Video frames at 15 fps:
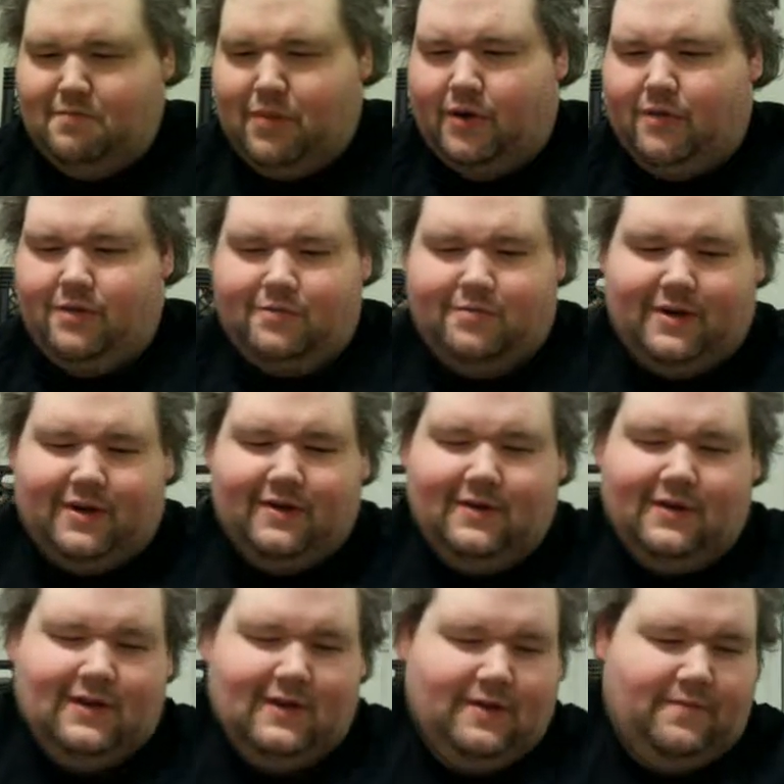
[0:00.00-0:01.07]
Boom.
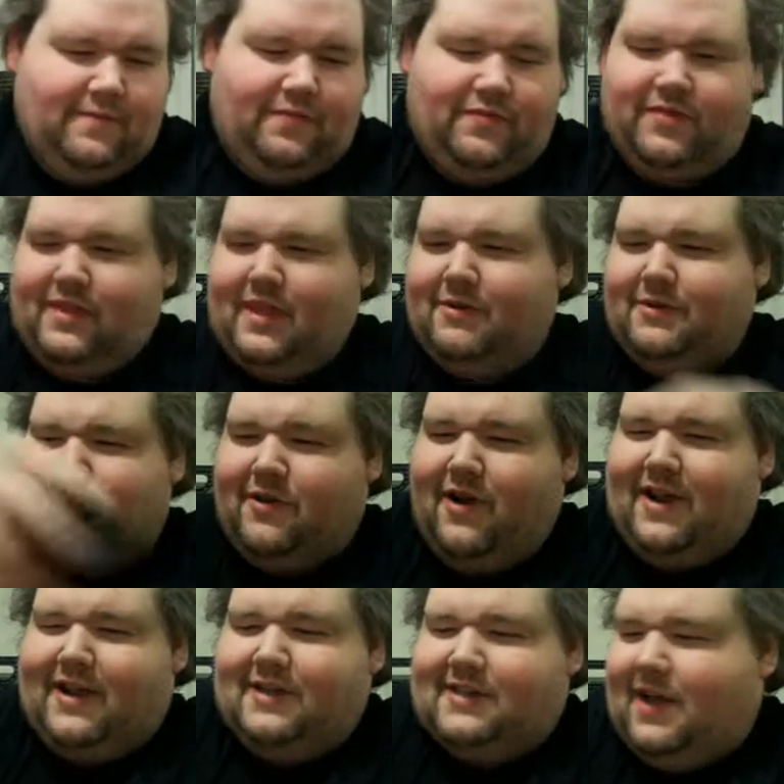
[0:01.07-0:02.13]
That was
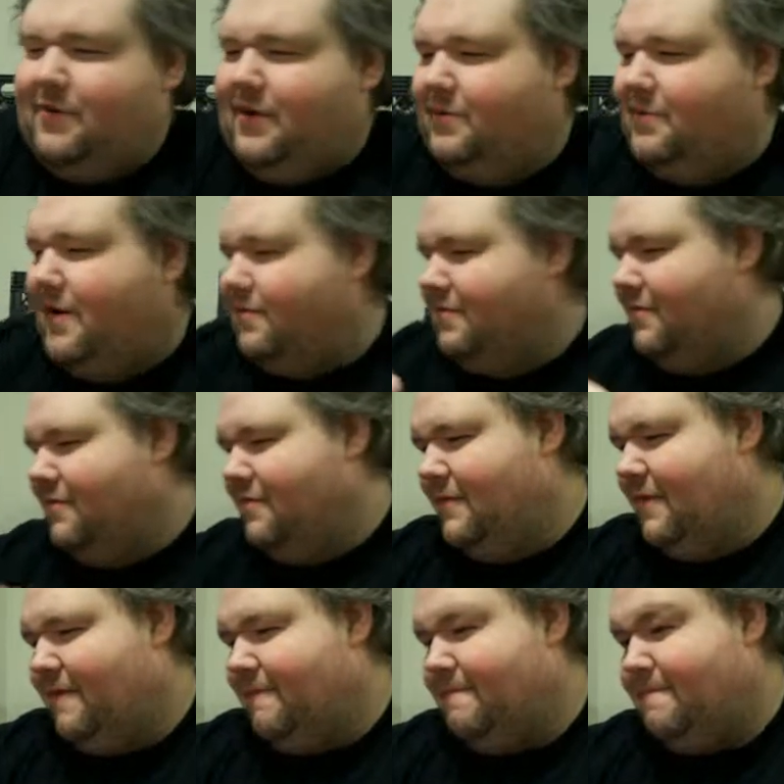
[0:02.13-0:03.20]
great because I would have been baby
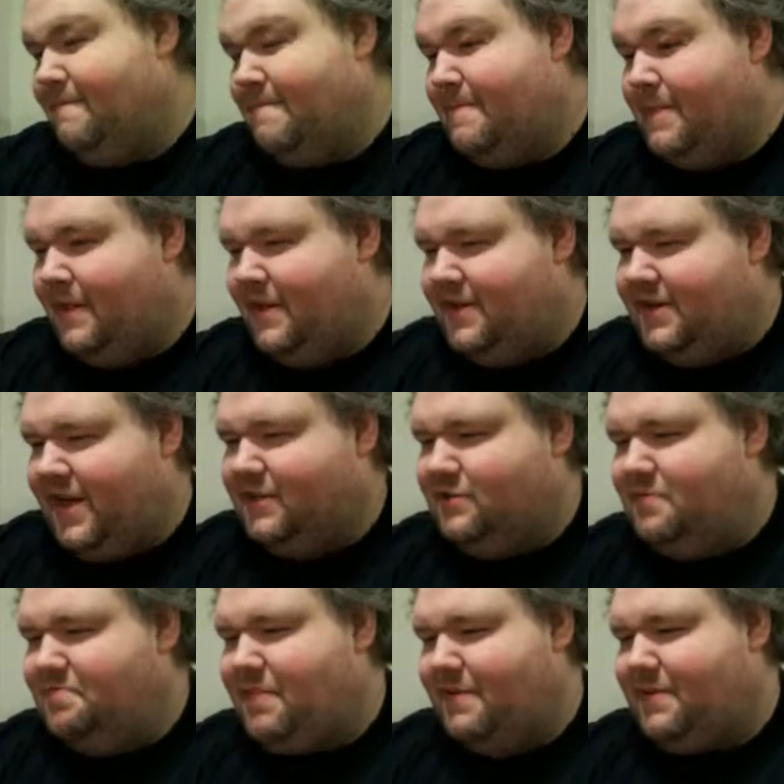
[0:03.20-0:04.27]
man. Dance
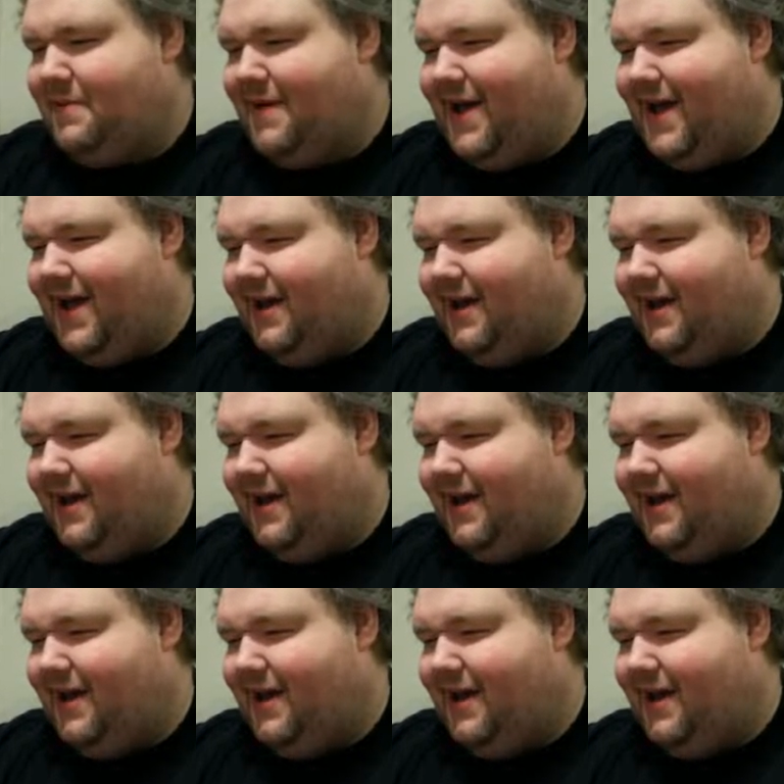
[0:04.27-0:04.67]
with Baby Man.